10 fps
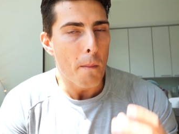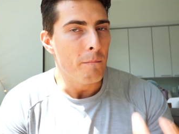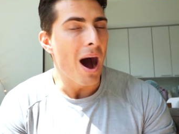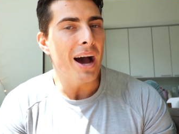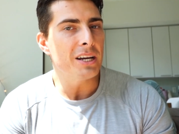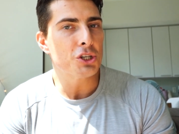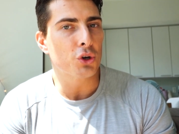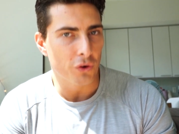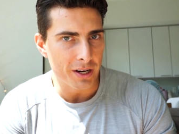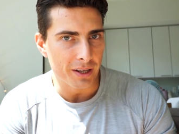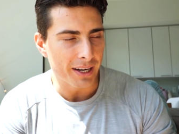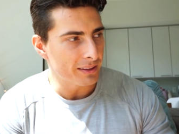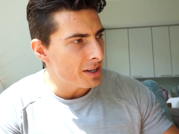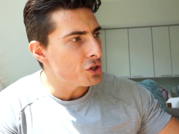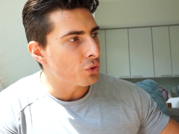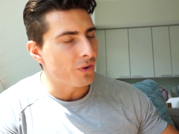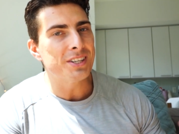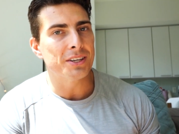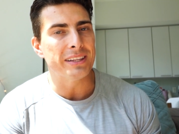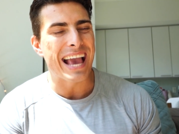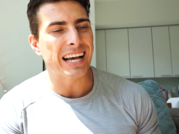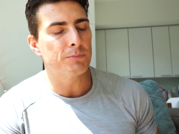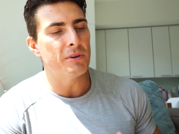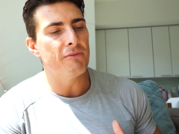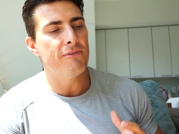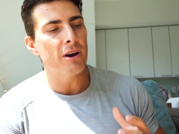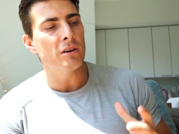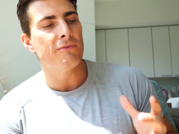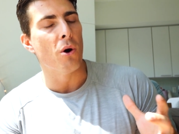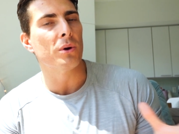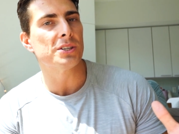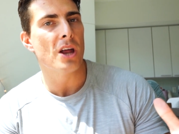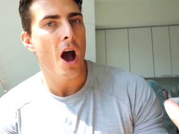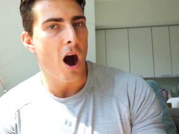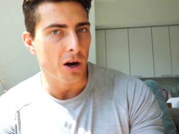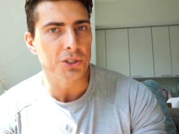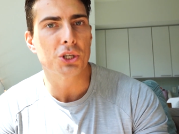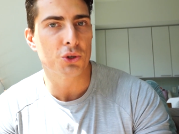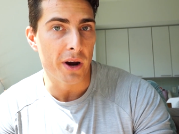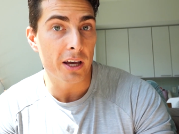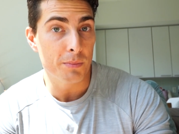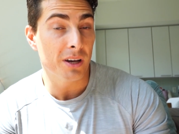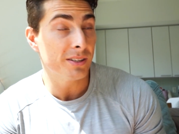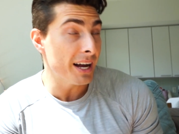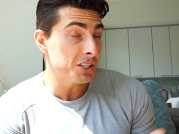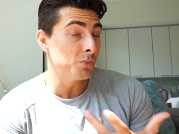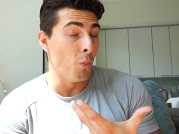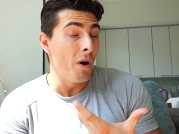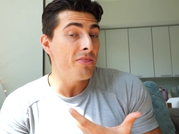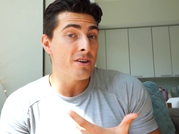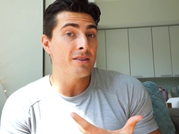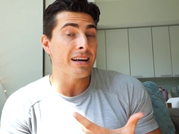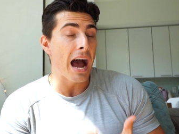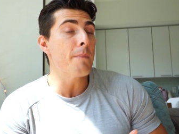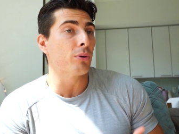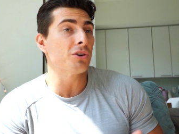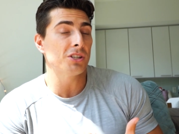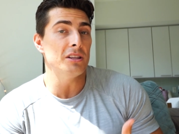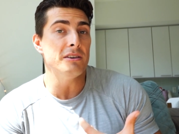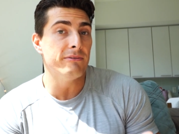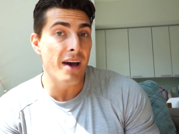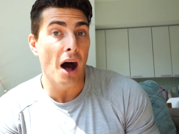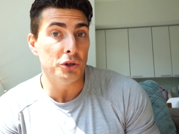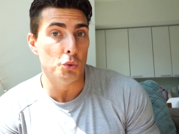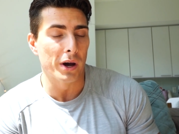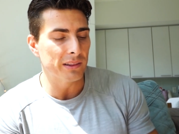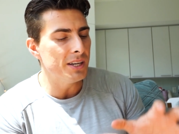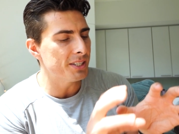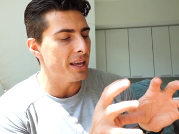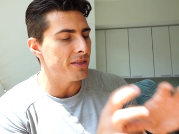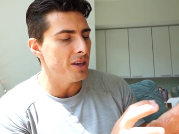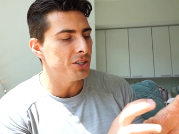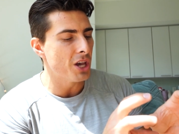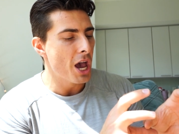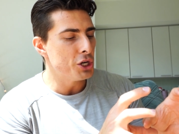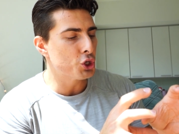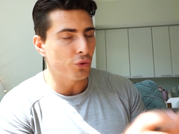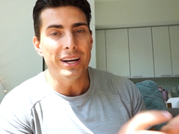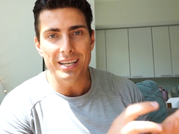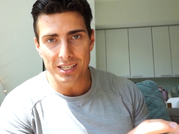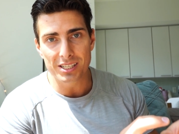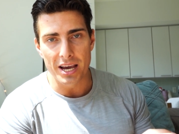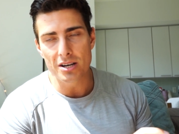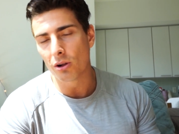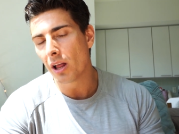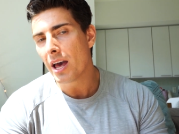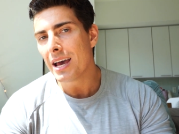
My training, at least recently, has been very focused on strength because that's one thing that I personally value, at least at this training cycle